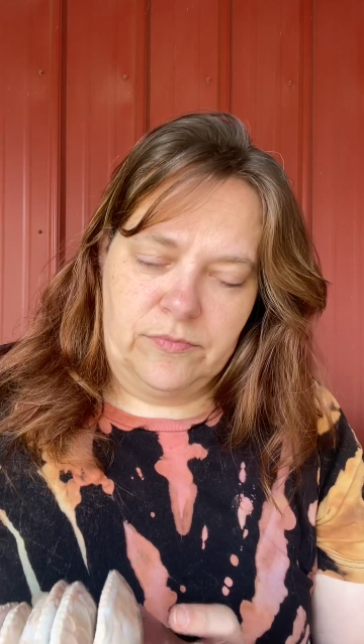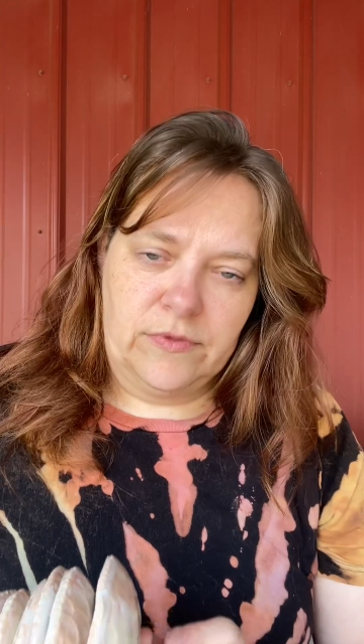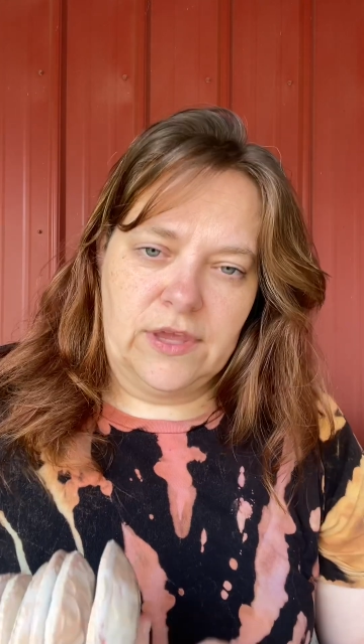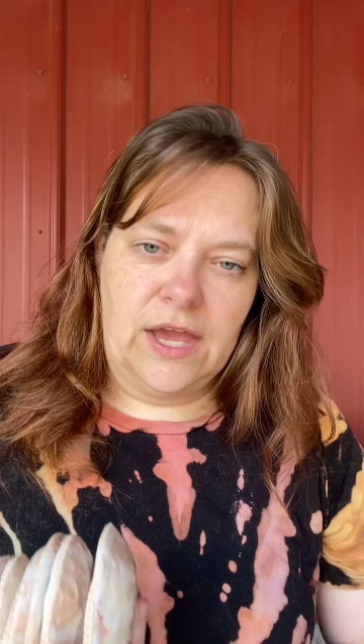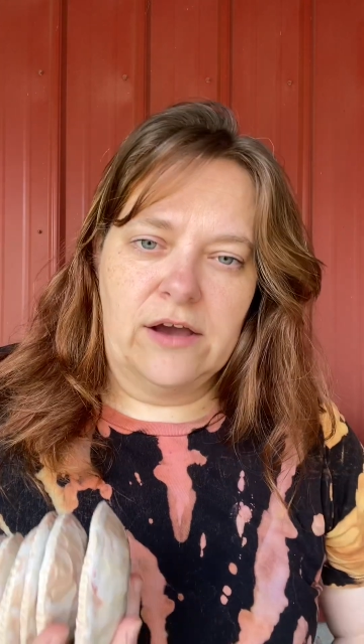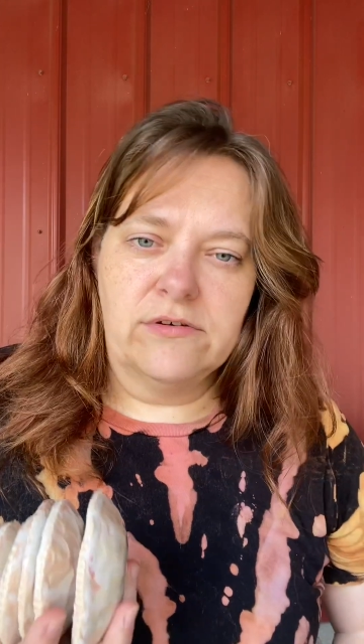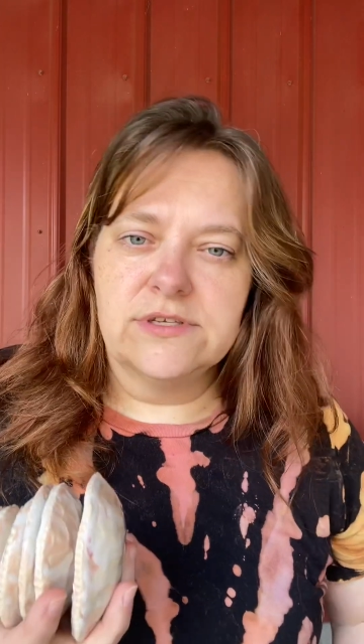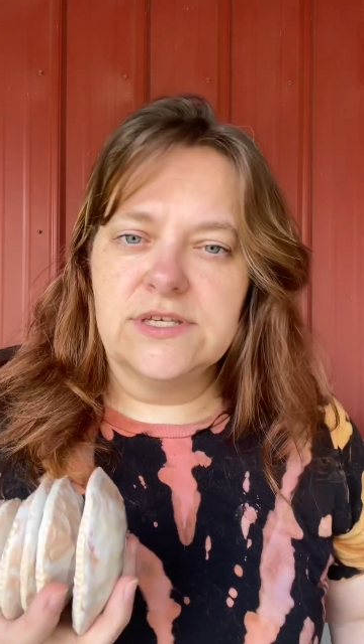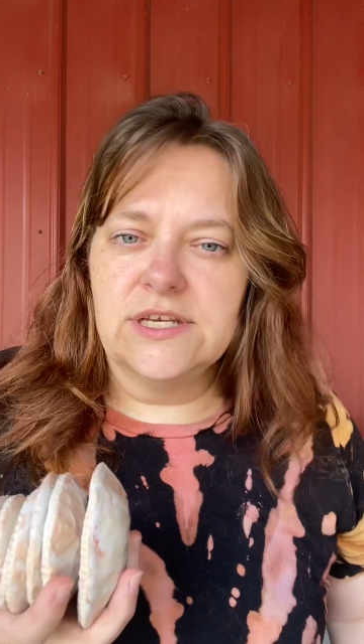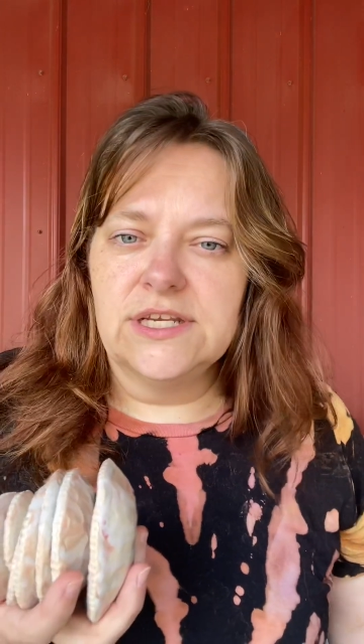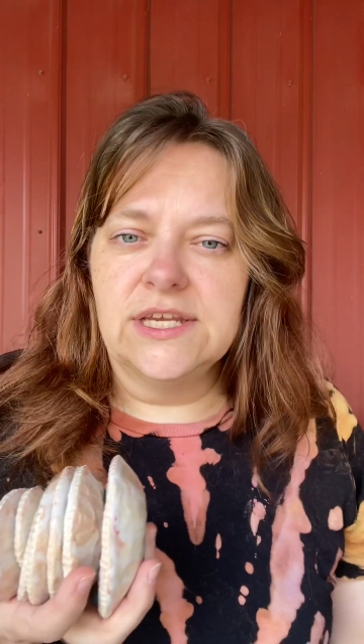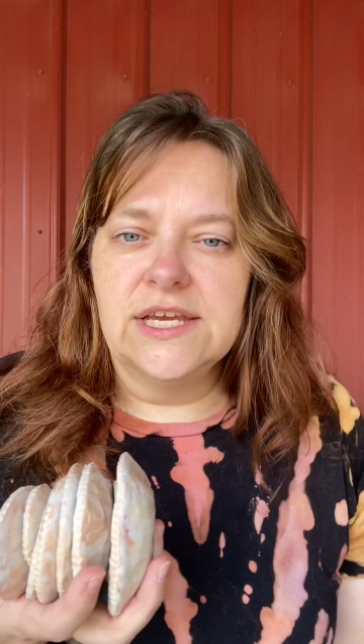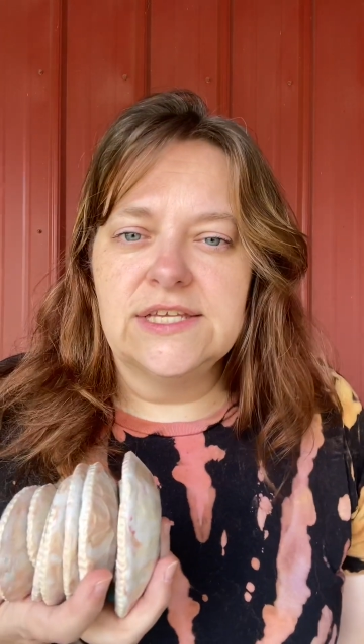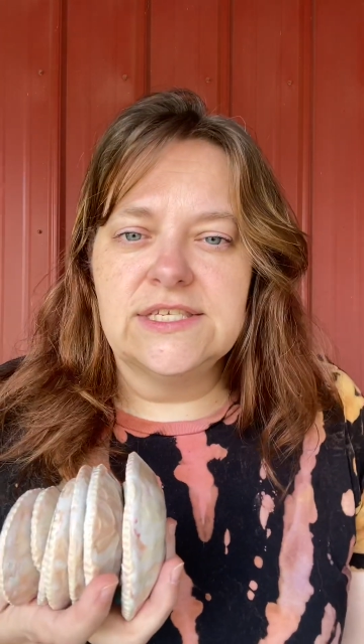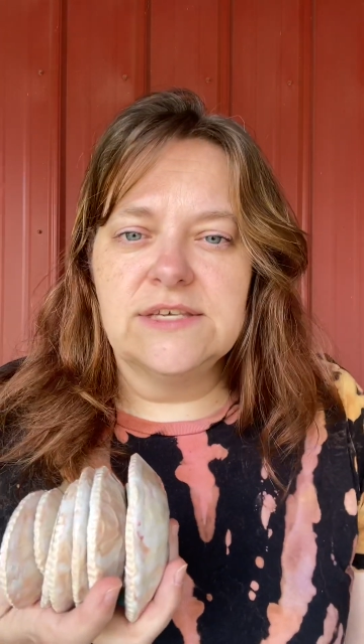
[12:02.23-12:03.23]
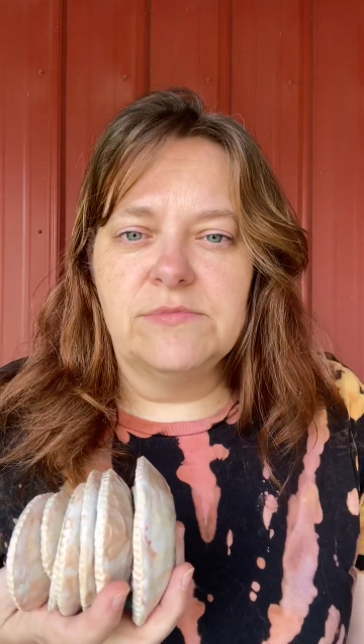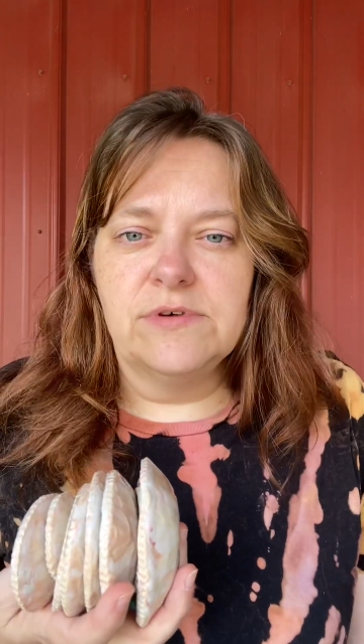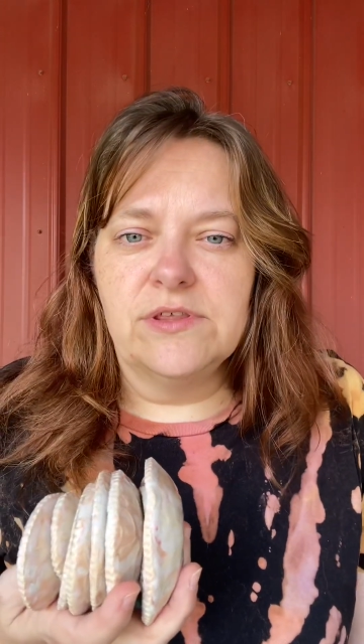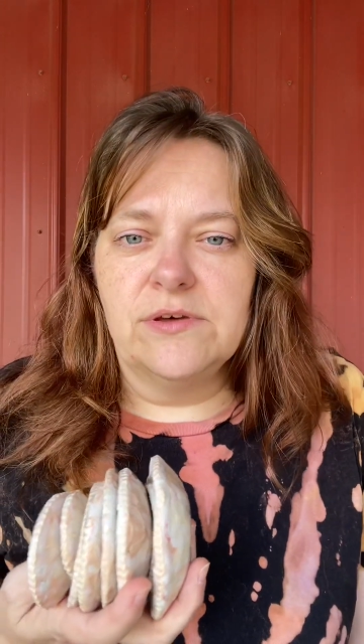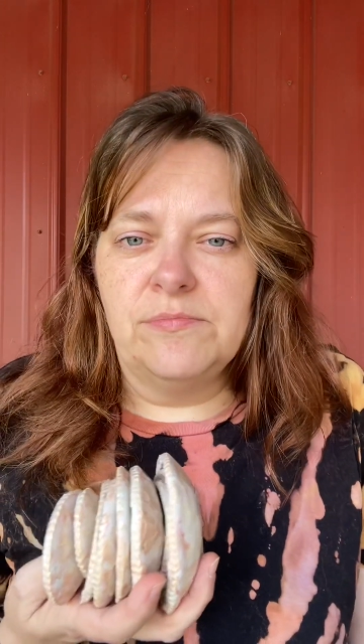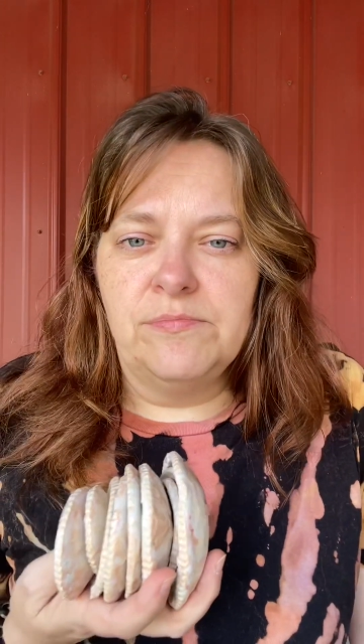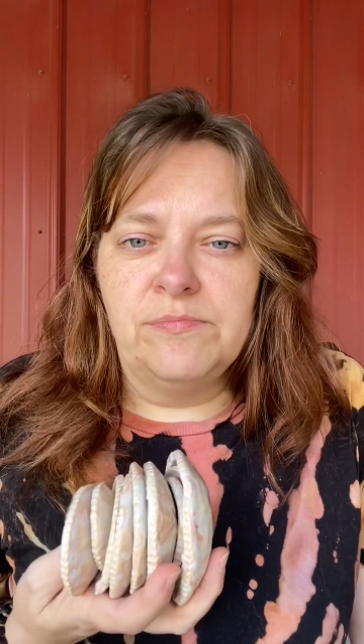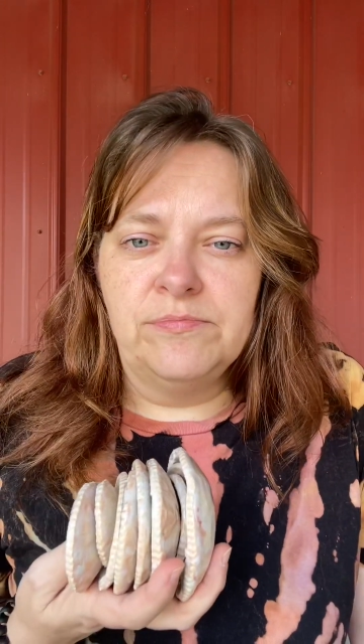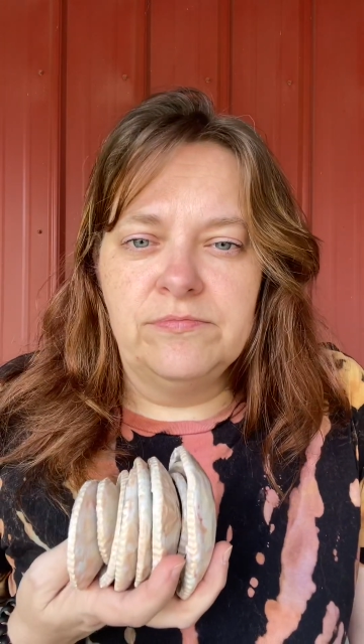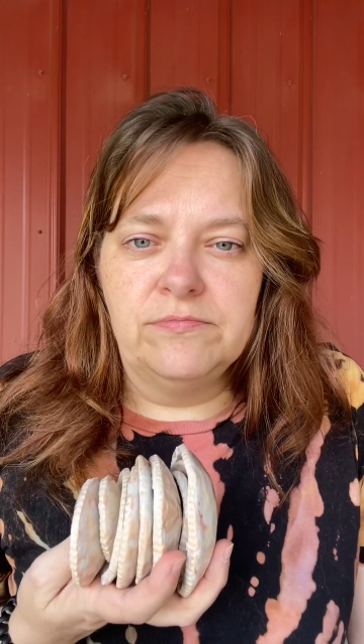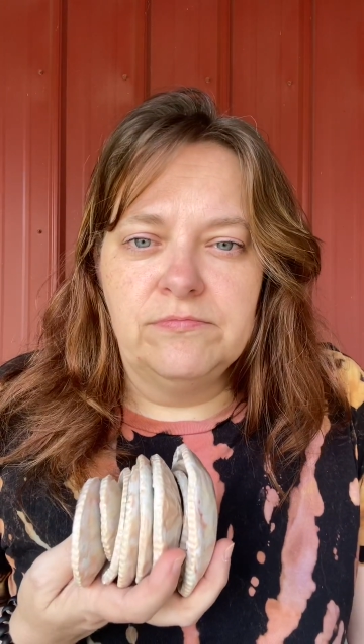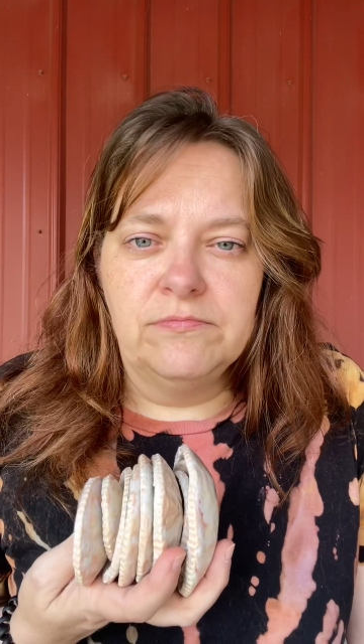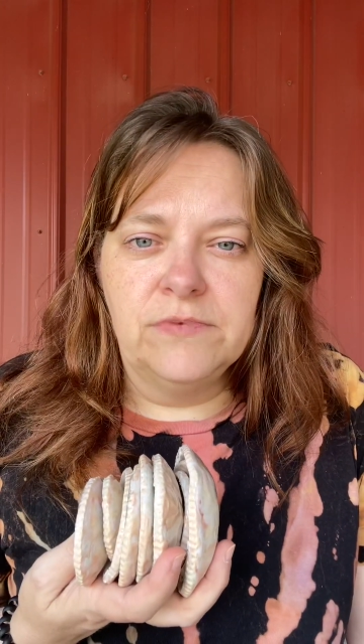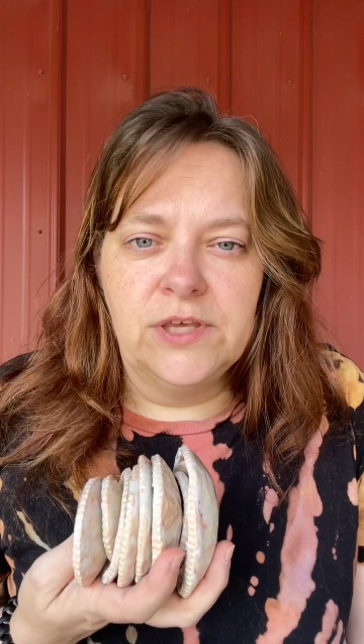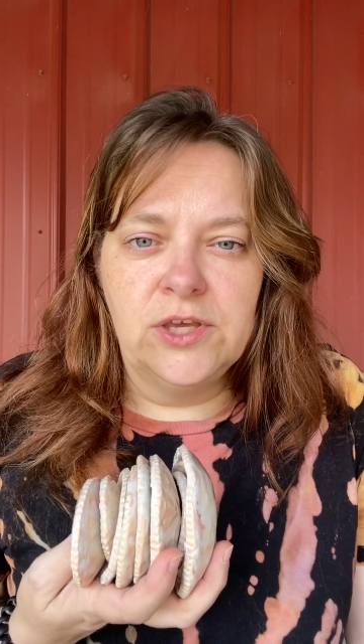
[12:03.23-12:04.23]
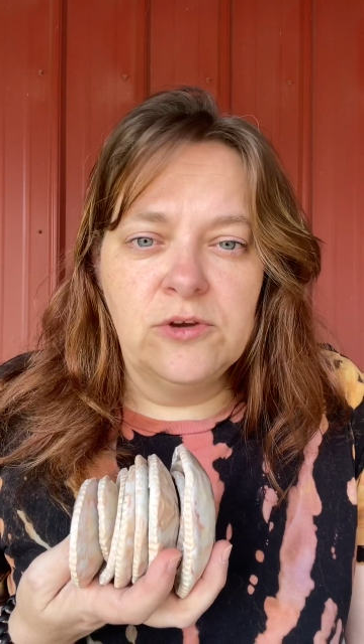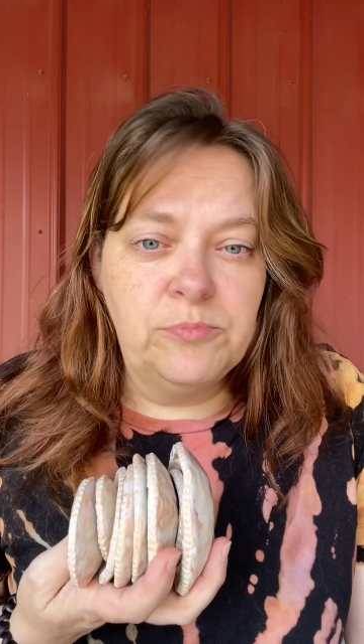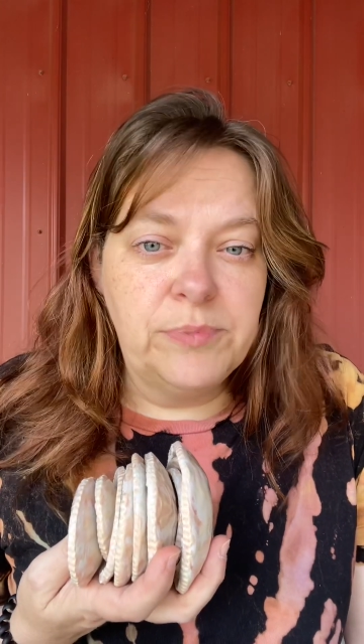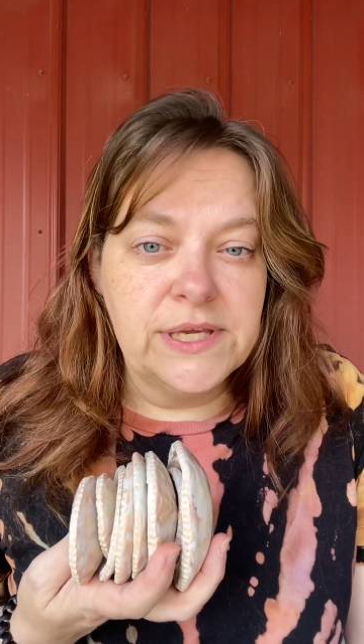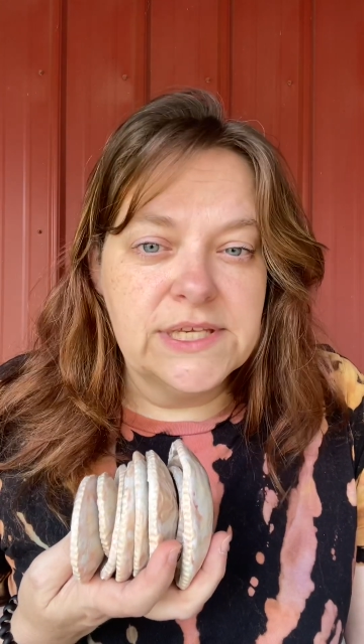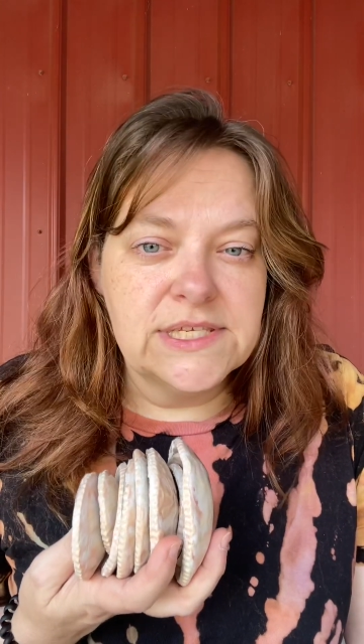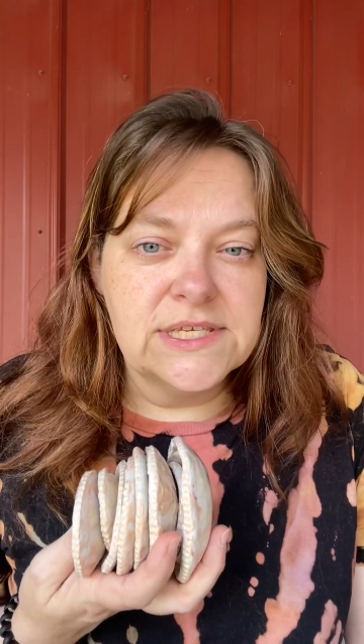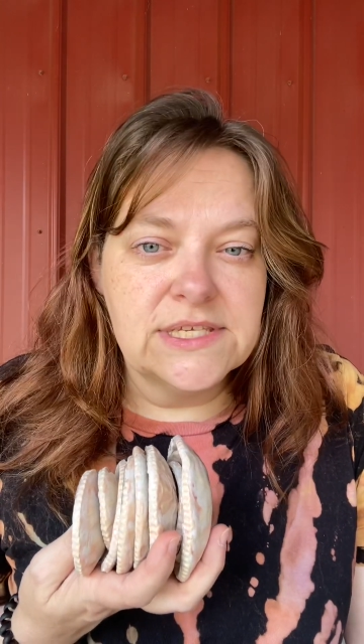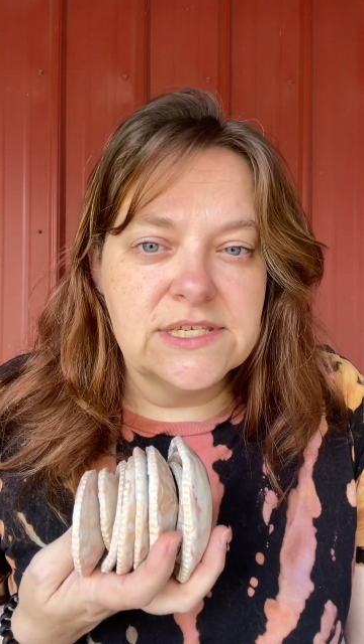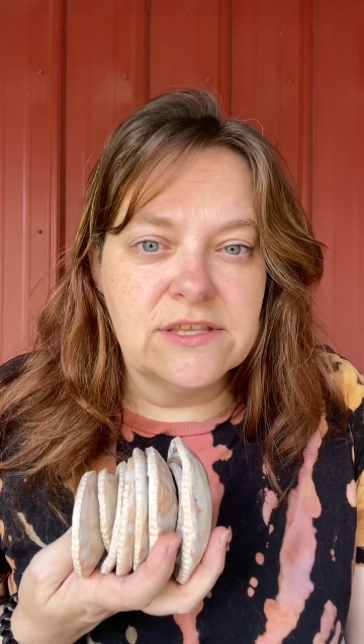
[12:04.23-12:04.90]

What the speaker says: I was going to get some of the cute pieces